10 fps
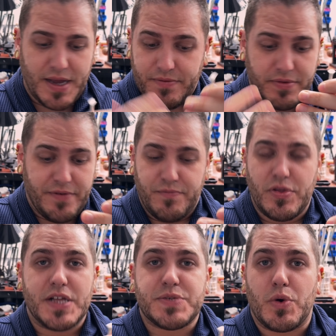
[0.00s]
have
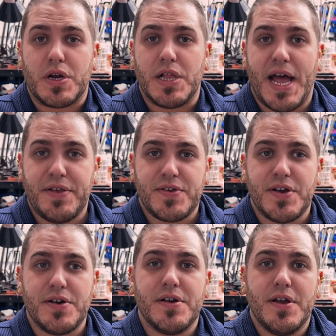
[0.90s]
lots more glass
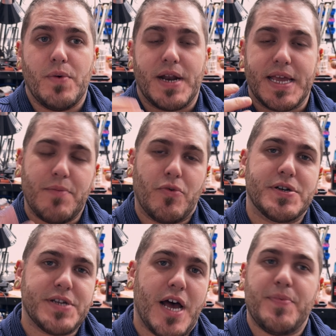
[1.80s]
here. When I get more
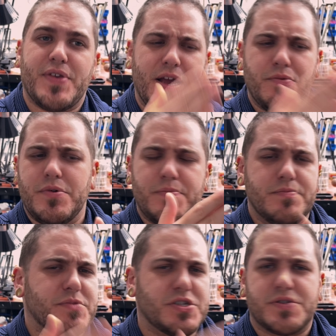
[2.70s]
DOPs, I will
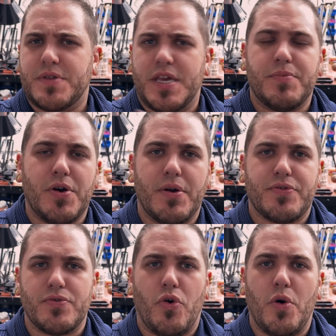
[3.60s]
just keep going
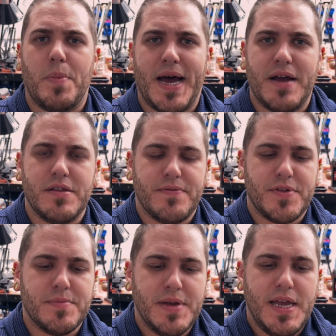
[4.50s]
through a whole pile of
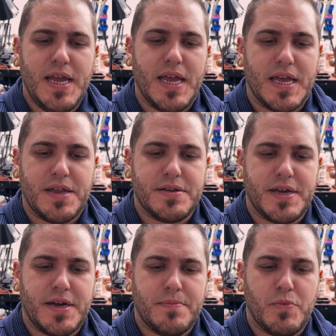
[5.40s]
them, and
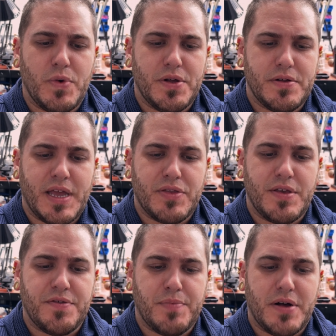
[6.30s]
we'll get
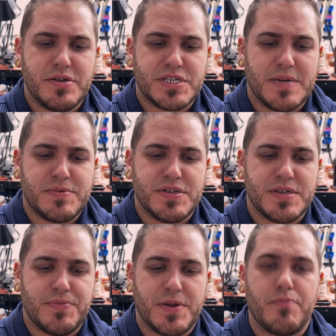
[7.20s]
these polished up to
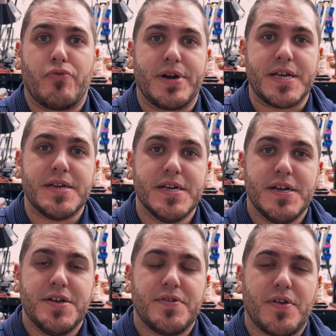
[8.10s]
something pretty.
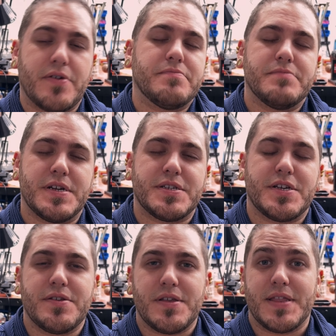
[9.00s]
So
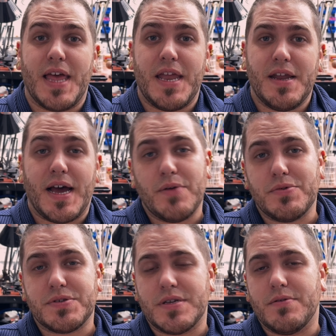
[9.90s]
until then, I will
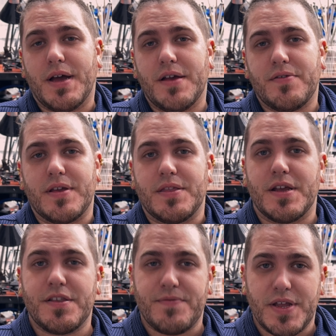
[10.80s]
see you guys in the
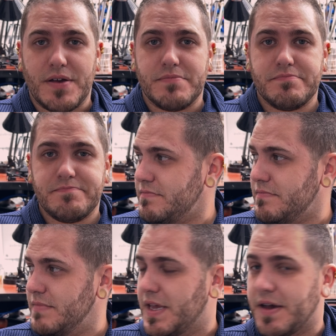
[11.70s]
next video.
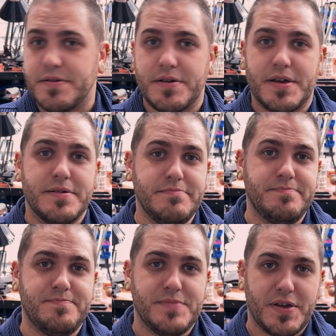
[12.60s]
Yeah,
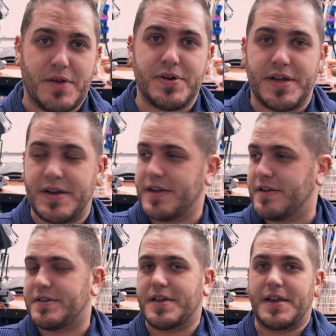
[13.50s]
okay. Okay, we're done. I'm gonna go
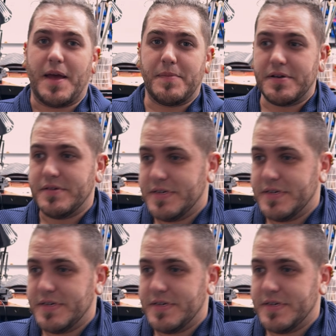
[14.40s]
take a nap.